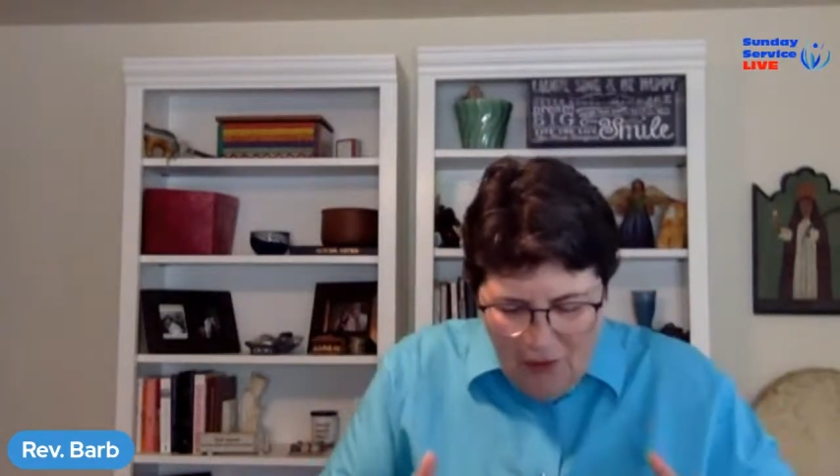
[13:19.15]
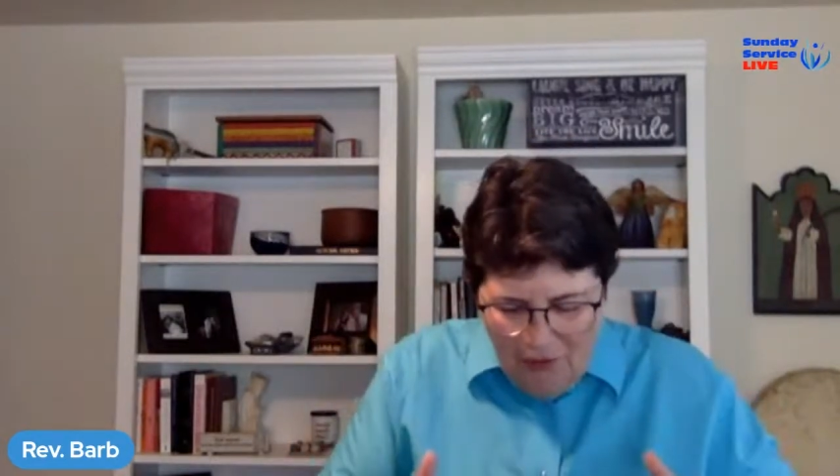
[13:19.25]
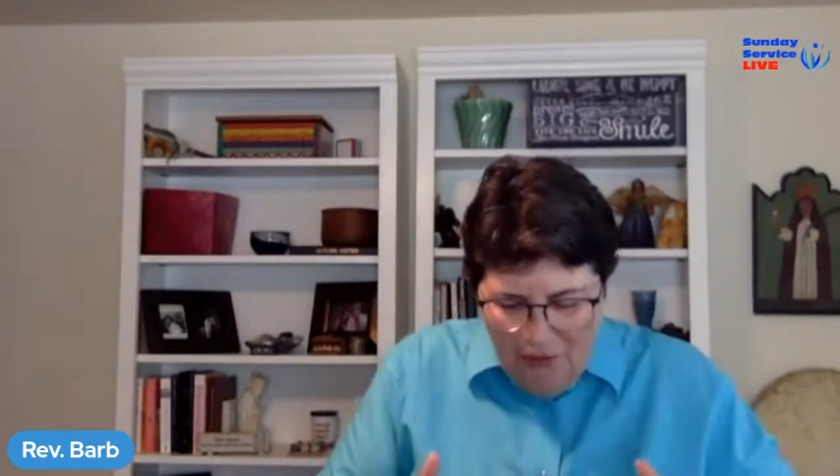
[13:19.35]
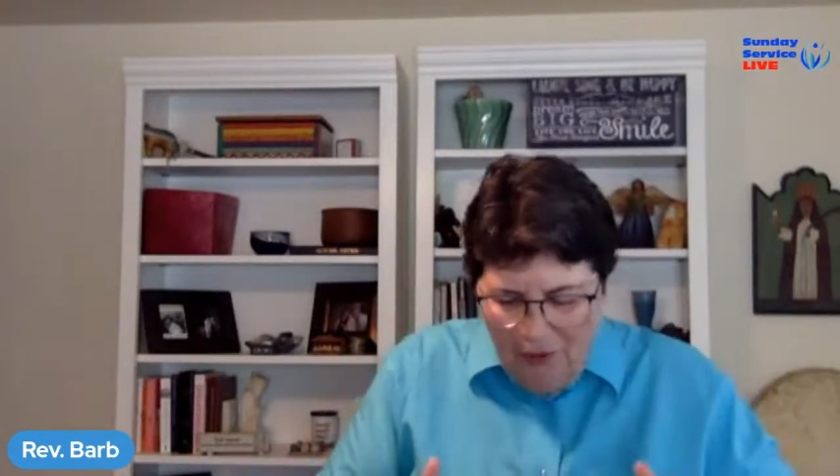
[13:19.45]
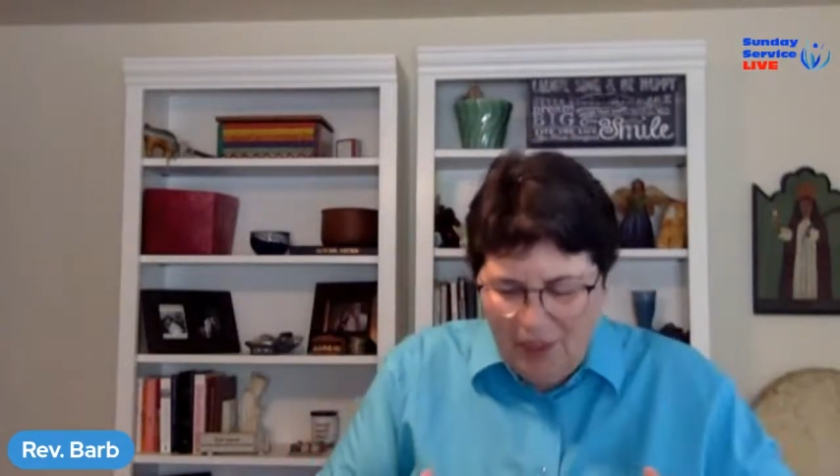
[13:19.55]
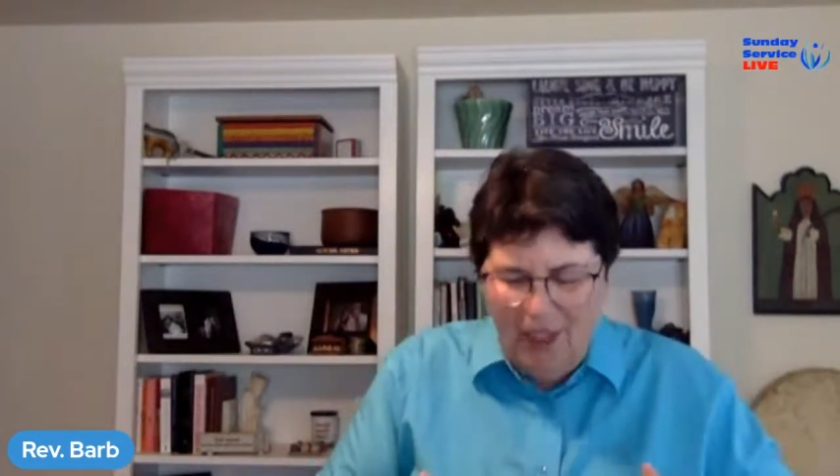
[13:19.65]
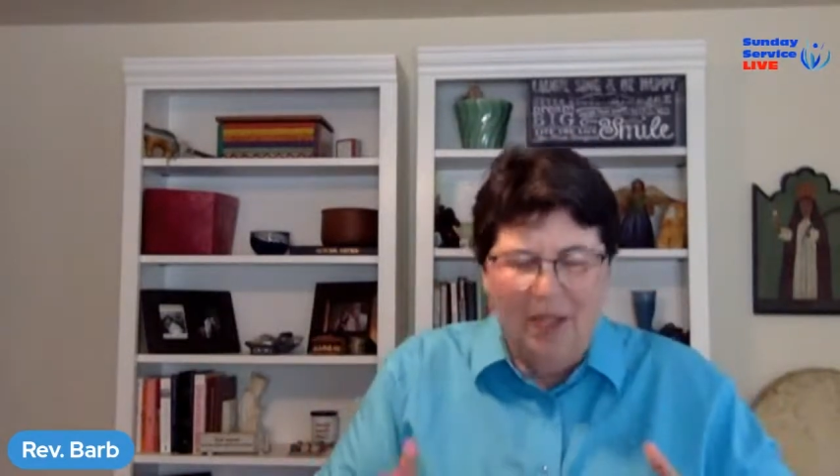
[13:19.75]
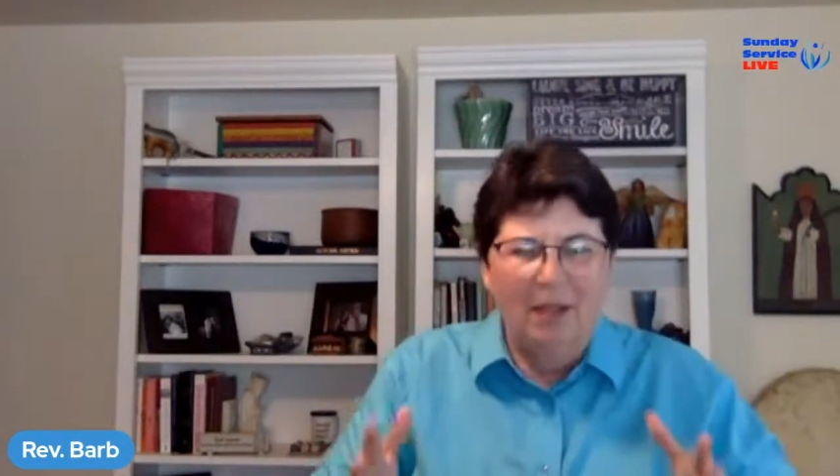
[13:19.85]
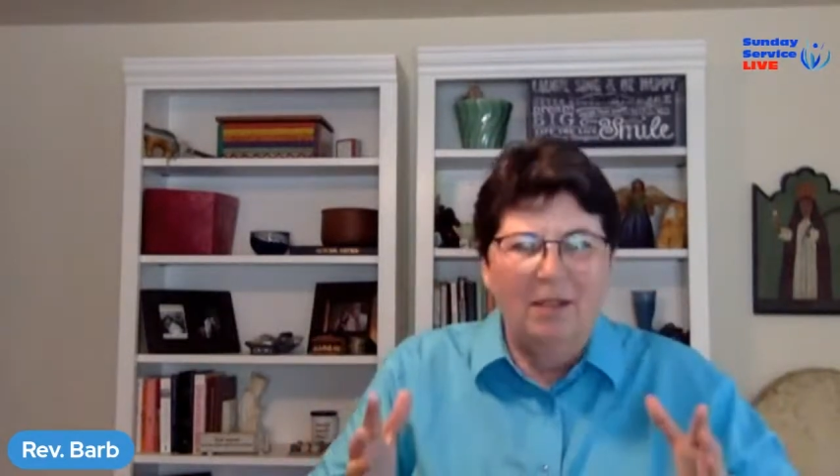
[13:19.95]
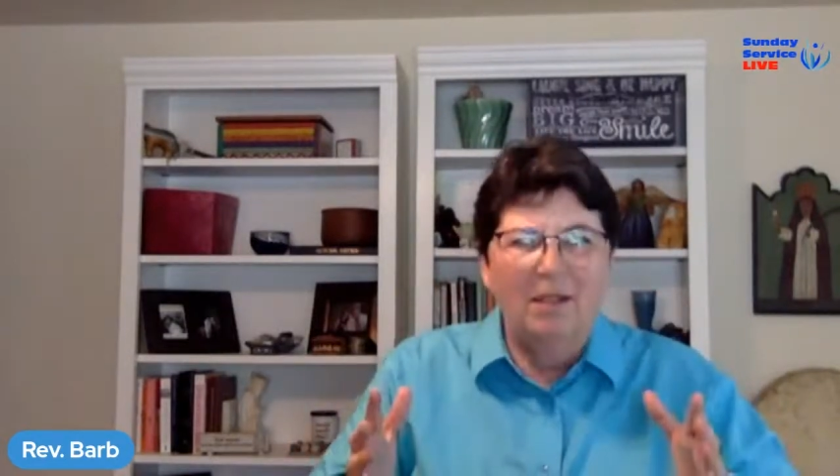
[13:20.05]
with for a
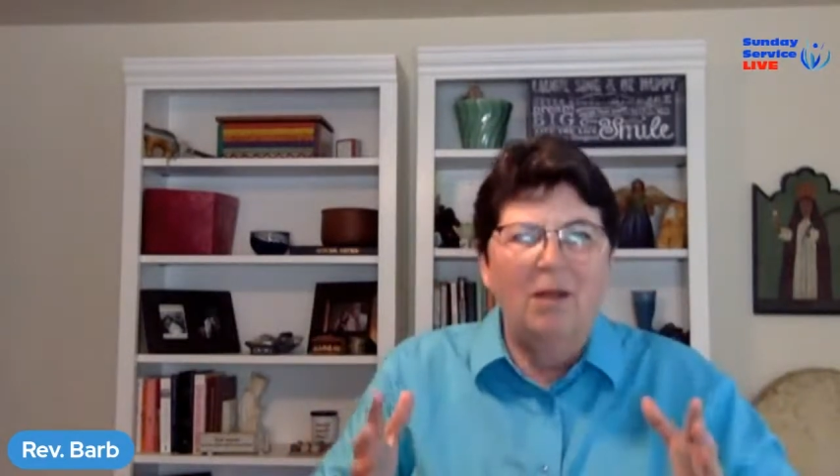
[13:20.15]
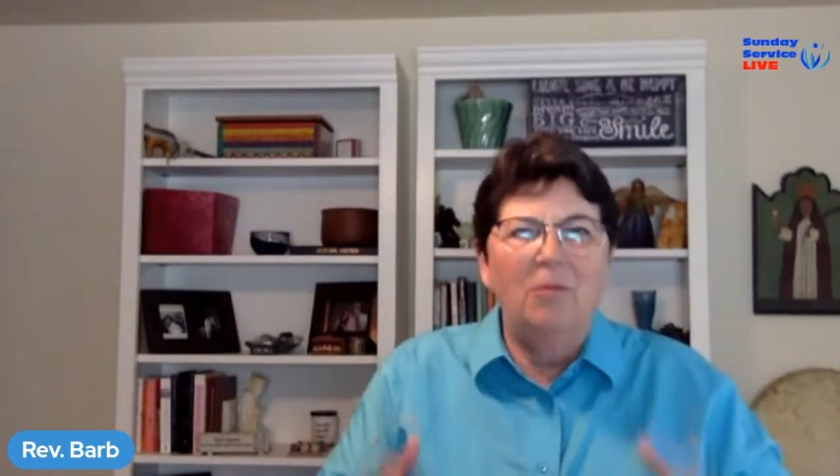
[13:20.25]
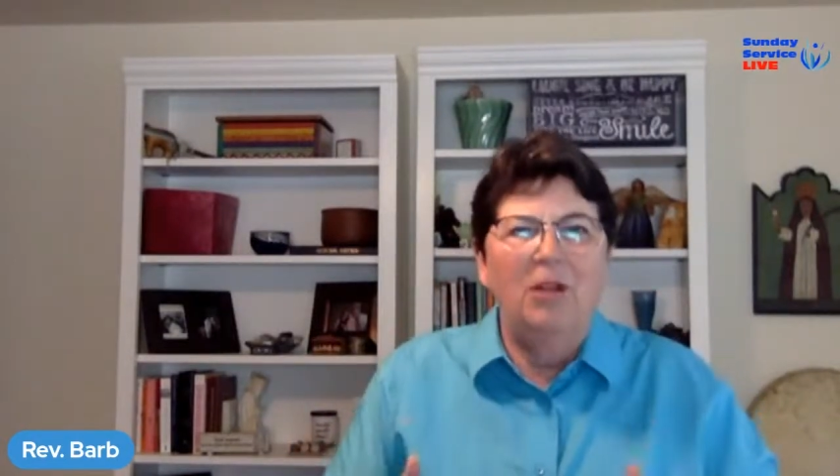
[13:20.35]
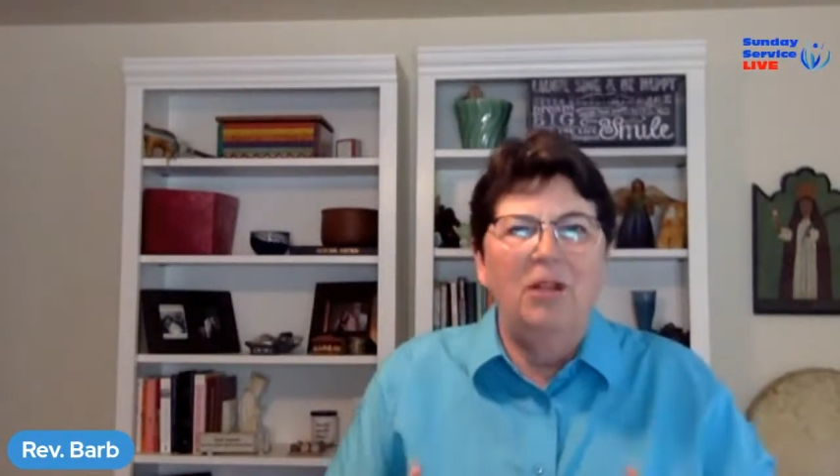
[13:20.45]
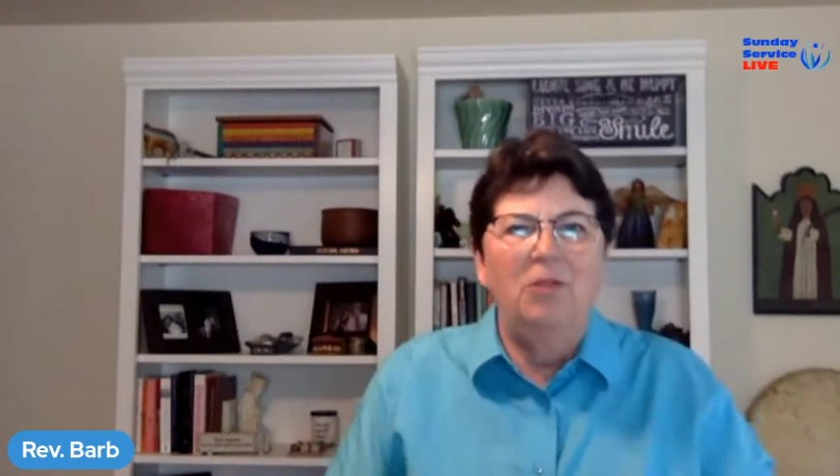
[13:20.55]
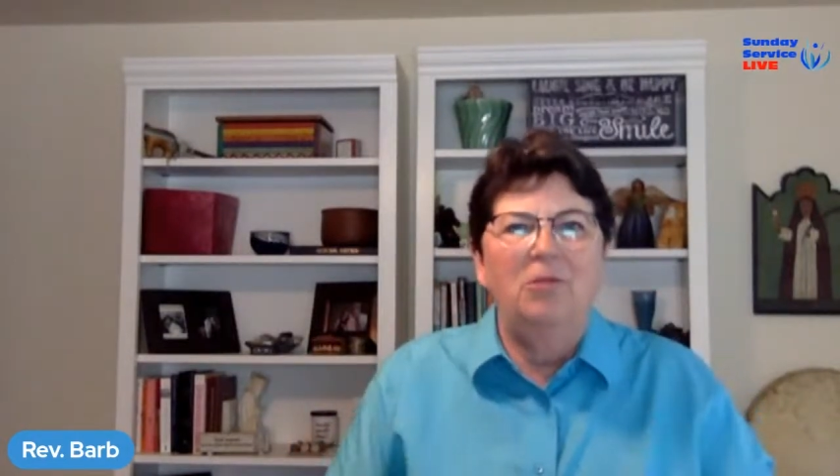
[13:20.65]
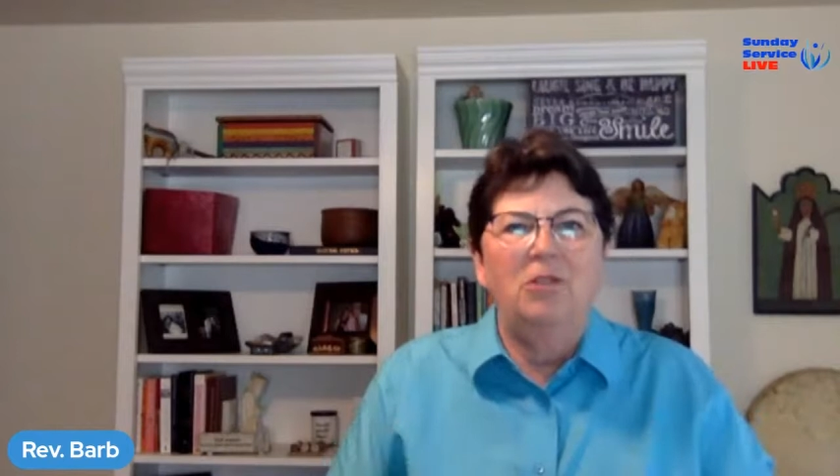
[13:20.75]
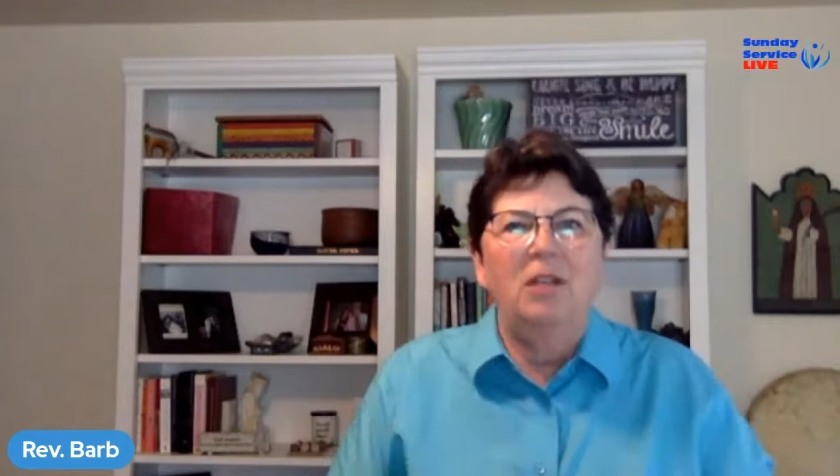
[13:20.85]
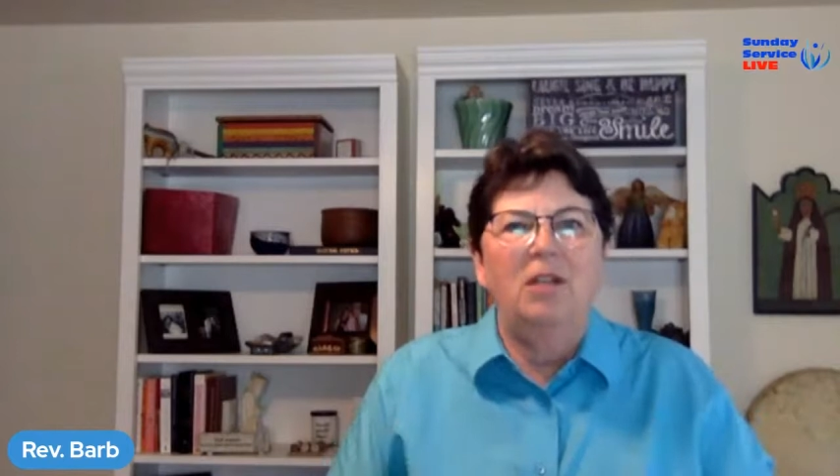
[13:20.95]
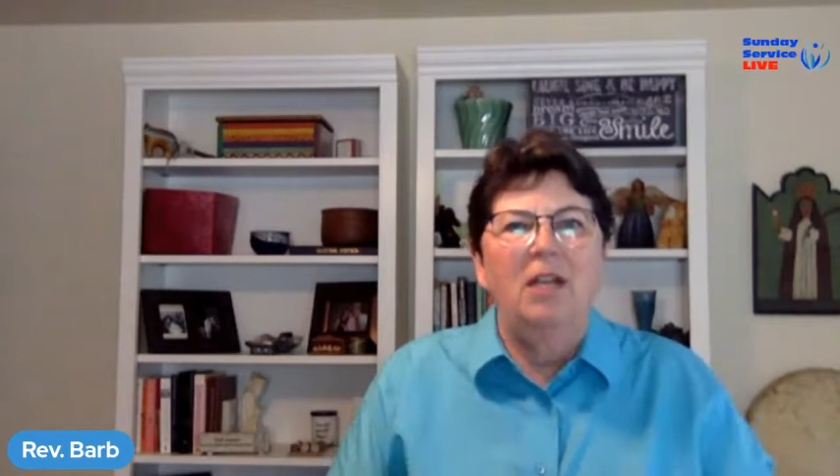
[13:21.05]
second, and I'm going to
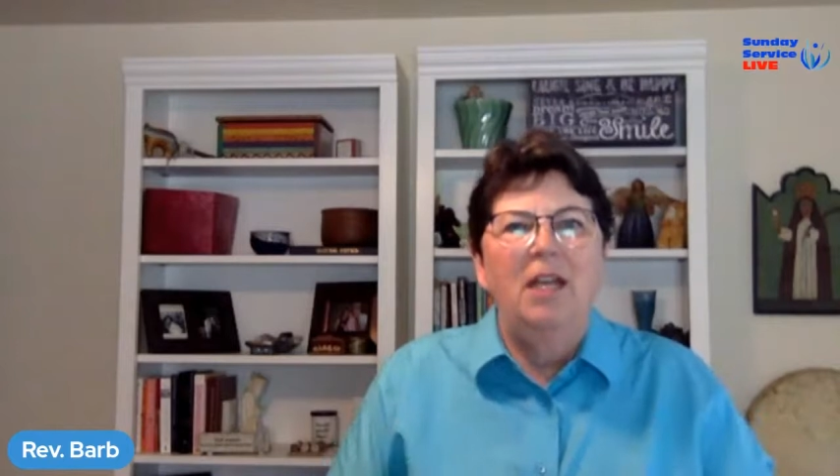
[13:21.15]
use it.